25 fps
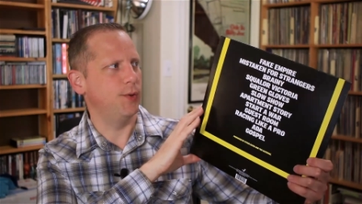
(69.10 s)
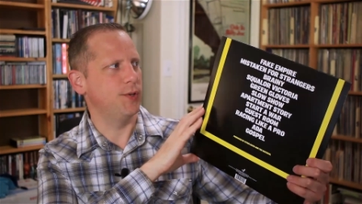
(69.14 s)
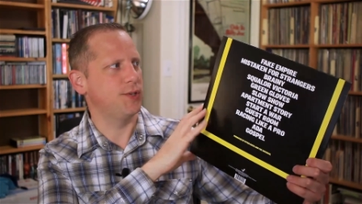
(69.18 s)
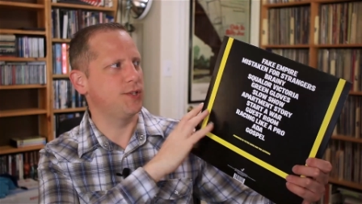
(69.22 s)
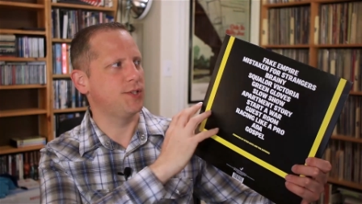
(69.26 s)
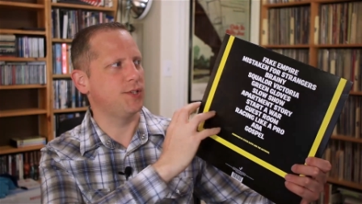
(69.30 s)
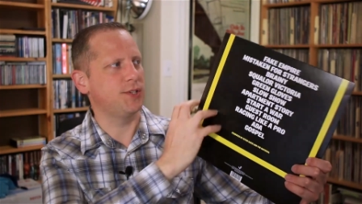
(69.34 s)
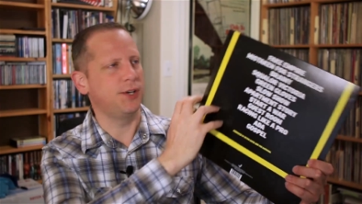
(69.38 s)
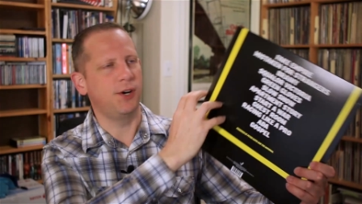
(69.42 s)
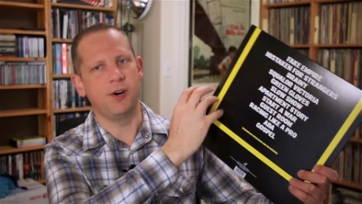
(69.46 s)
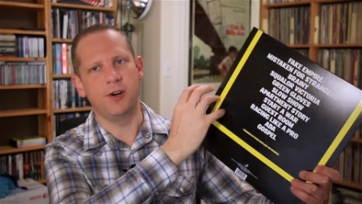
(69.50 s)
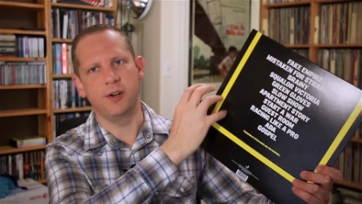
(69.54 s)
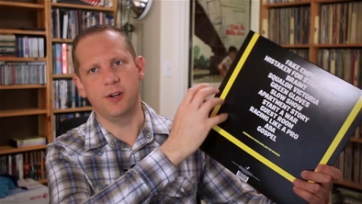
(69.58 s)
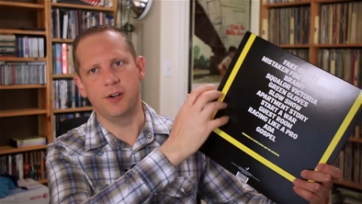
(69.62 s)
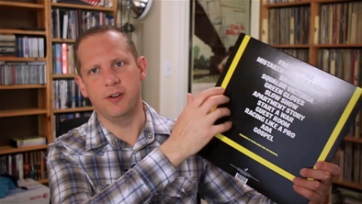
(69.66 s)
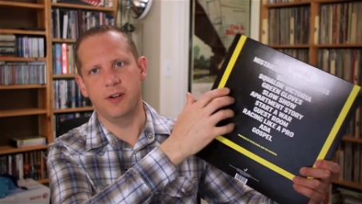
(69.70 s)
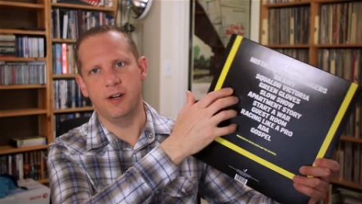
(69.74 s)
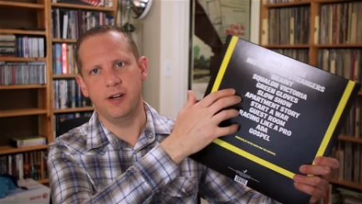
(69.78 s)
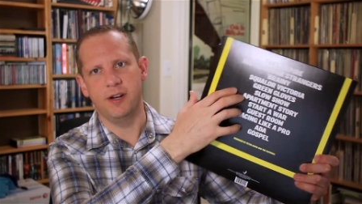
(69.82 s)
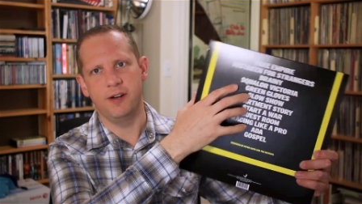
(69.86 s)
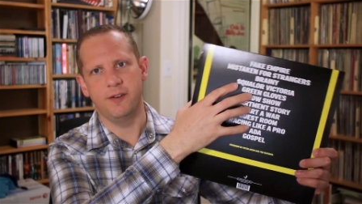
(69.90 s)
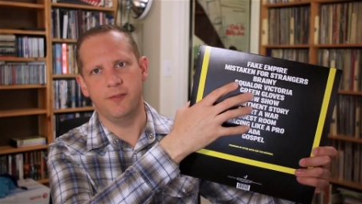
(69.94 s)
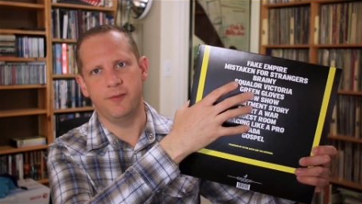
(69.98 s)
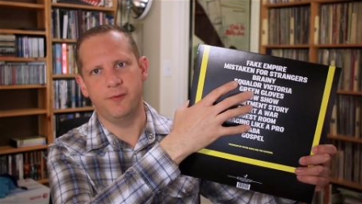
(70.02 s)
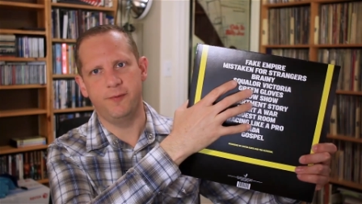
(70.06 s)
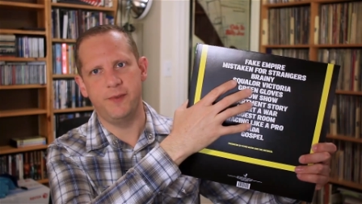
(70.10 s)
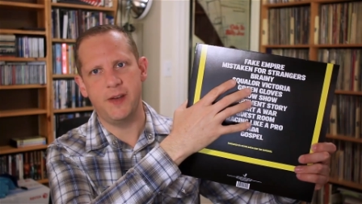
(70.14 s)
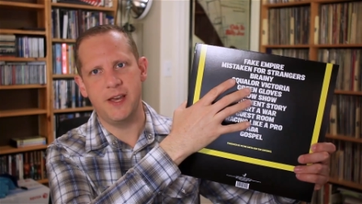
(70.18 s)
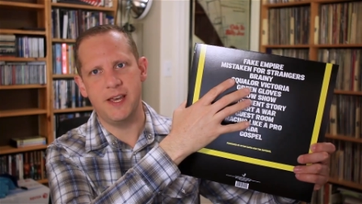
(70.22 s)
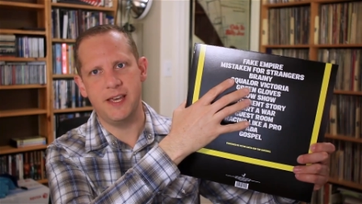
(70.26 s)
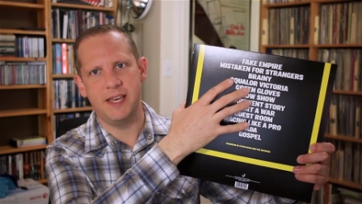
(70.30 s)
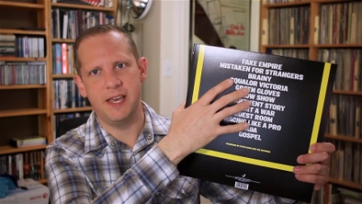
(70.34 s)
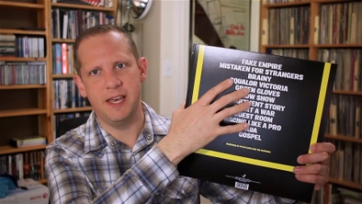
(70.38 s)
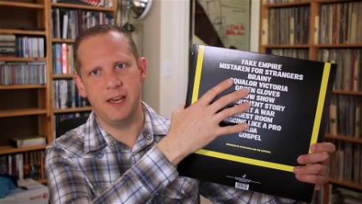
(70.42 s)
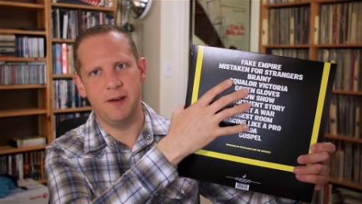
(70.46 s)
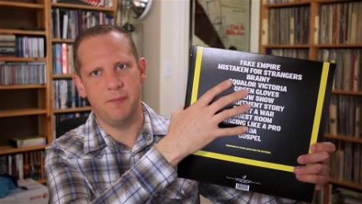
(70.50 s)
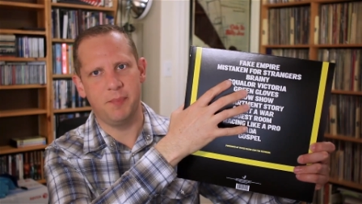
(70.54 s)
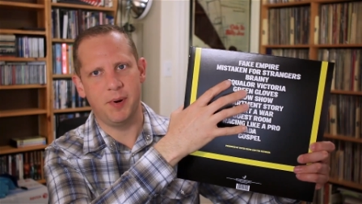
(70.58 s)
the song uh,
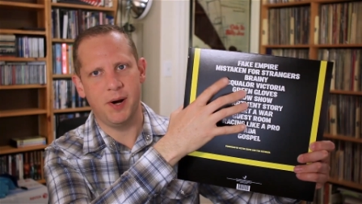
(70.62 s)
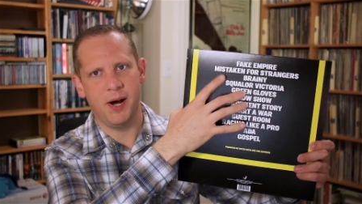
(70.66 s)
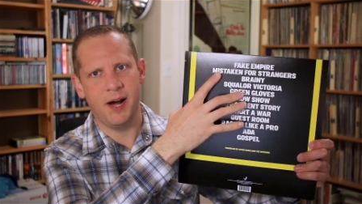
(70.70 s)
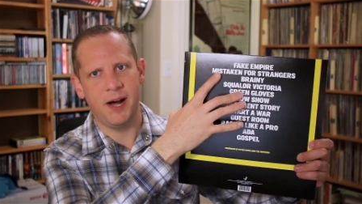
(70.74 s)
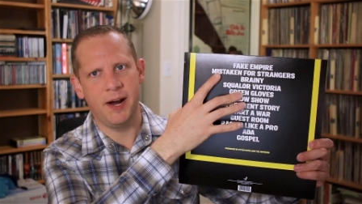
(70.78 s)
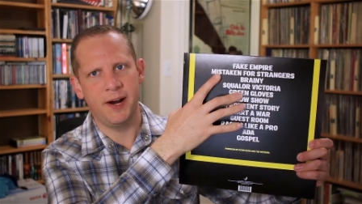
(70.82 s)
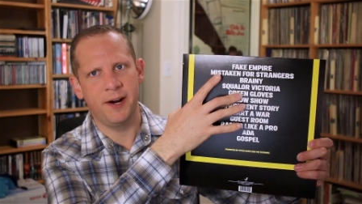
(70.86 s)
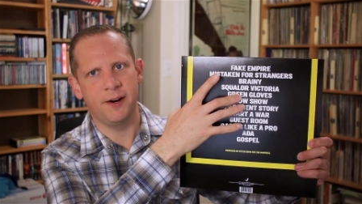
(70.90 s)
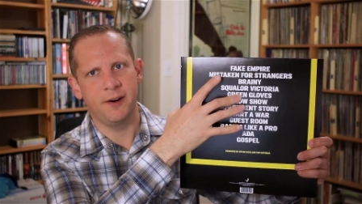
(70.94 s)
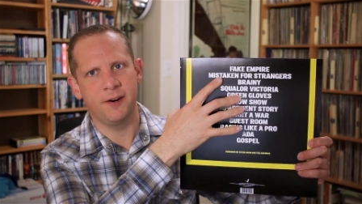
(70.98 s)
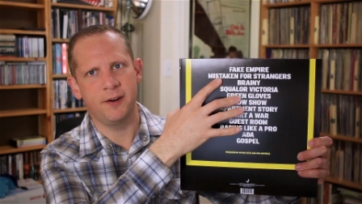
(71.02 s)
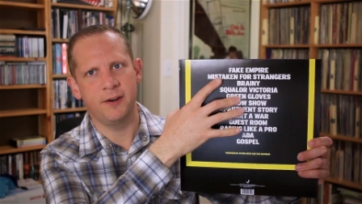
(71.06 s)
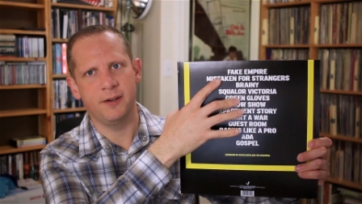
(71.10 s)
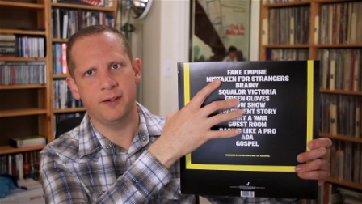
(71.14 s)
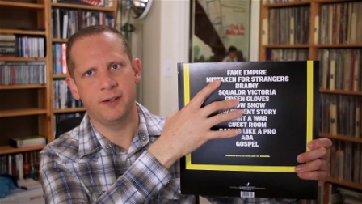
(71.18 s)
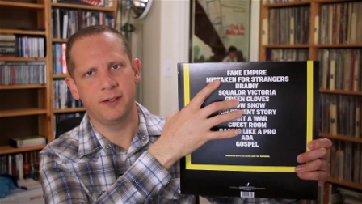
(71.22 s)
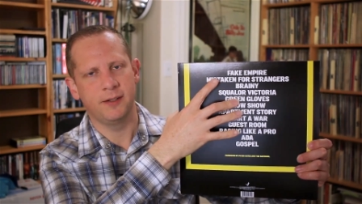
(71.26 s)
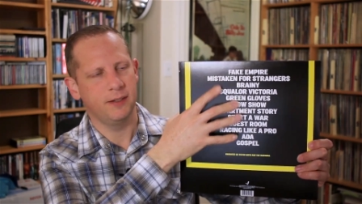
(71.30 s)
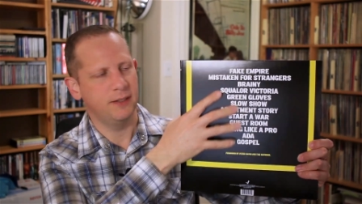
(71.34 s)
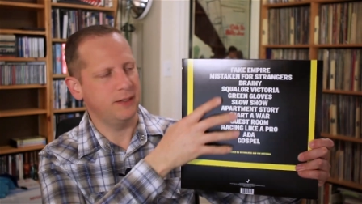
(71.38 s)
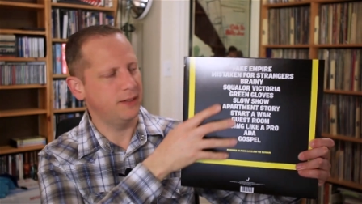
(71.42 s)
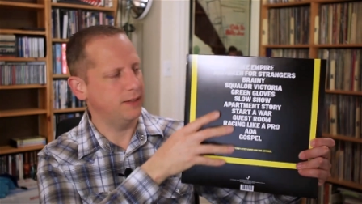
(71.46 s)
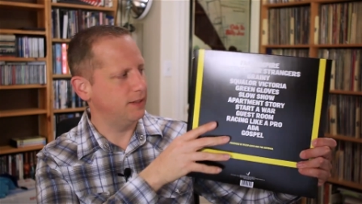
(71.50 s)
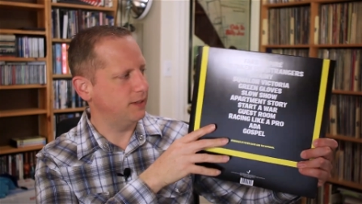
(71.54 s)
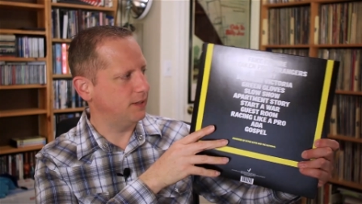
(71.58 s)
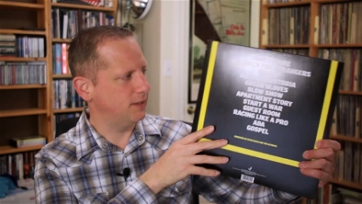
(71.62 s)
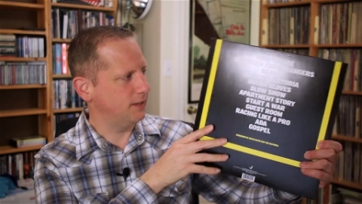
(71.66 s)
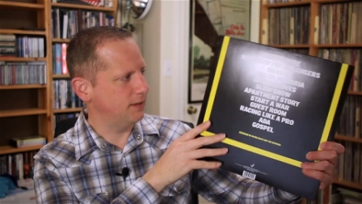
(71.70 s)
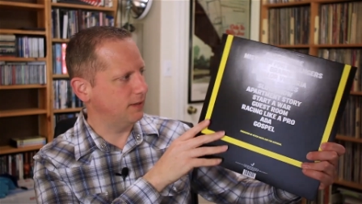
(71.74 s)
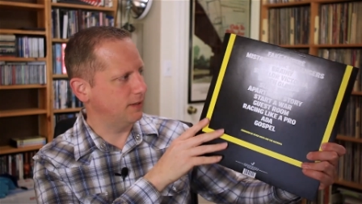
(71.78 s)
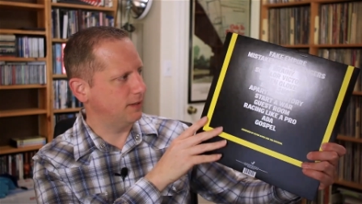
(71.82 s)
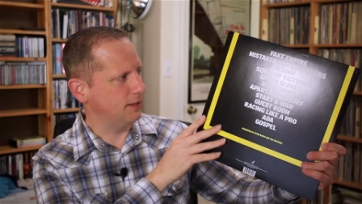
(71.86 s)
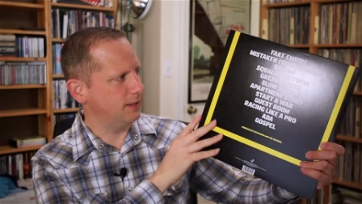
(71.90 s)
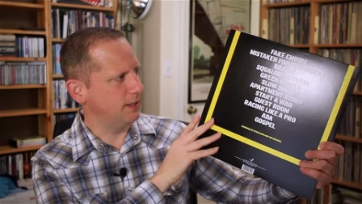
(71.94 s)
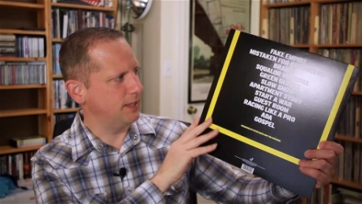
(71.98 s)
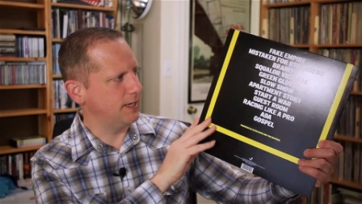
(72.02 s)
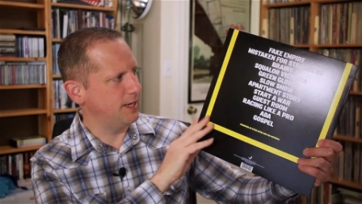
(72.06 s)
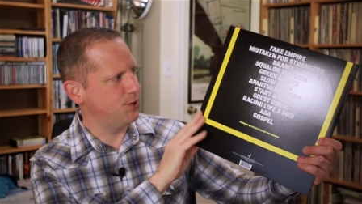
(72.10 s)
"Fake Empire,"
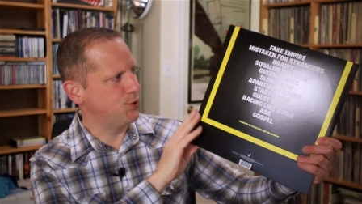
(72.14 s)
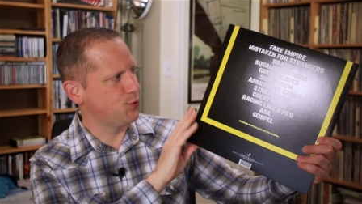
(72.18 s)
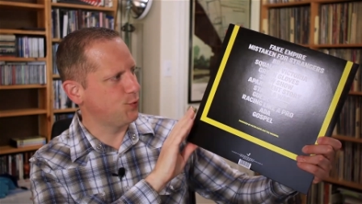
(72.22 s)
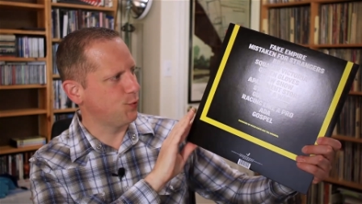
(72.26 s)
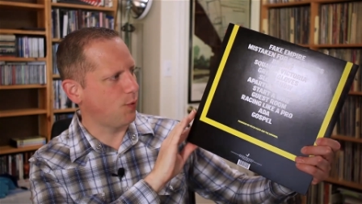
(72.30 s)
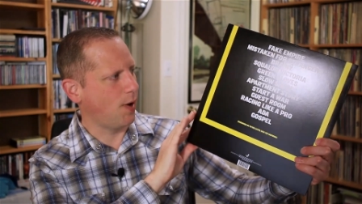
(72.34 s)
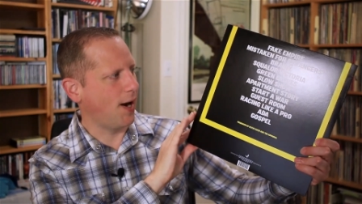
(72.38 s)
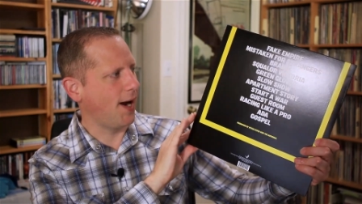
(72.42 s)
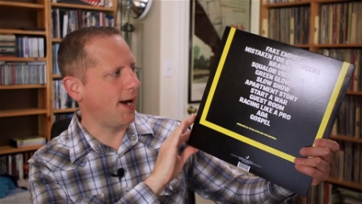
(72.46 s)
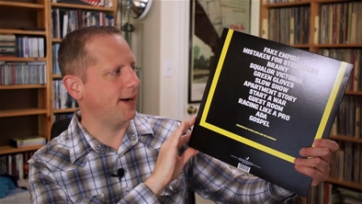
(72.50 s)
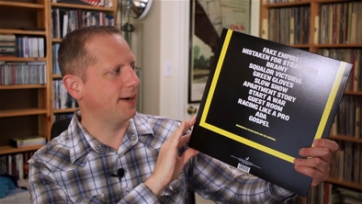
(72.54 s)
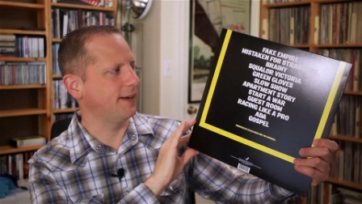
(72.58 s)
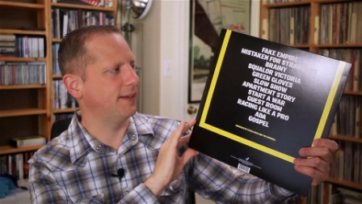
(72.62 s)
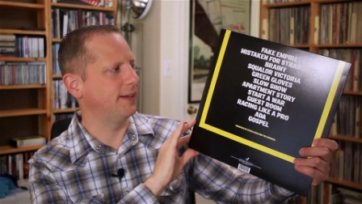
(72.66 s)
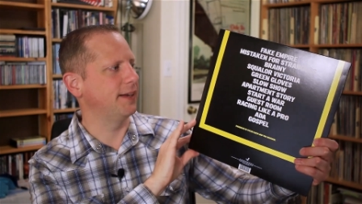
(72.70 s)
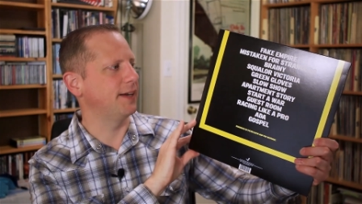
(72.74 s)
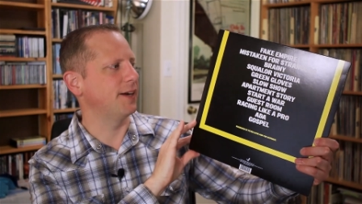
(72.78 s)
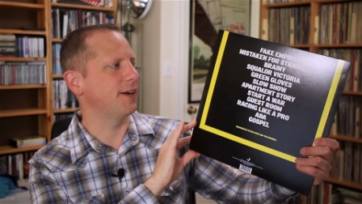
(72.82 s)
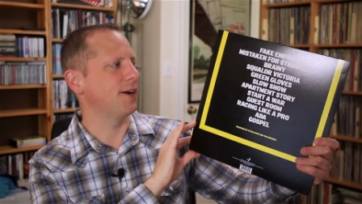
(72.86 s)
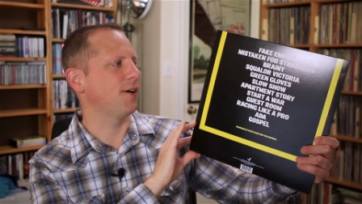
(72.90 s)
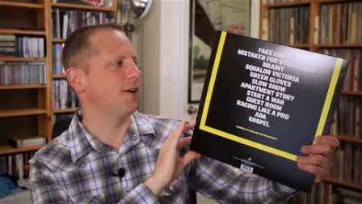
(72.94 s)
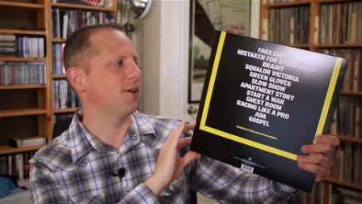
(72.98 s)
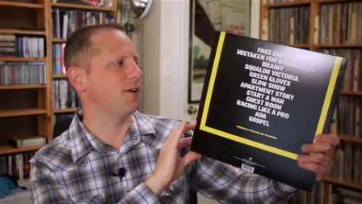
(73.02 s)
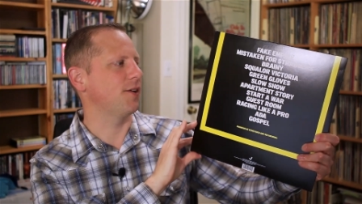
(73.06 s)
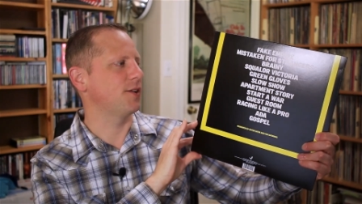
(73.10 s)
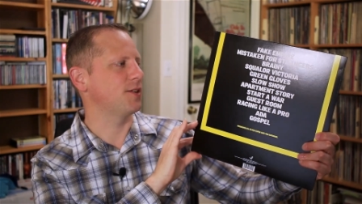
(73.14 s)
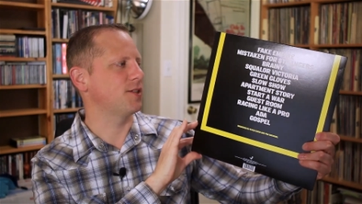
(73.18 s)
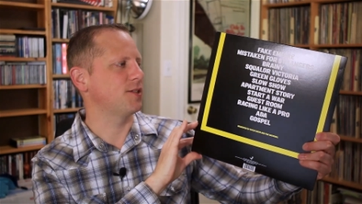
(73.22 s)
the lead track there.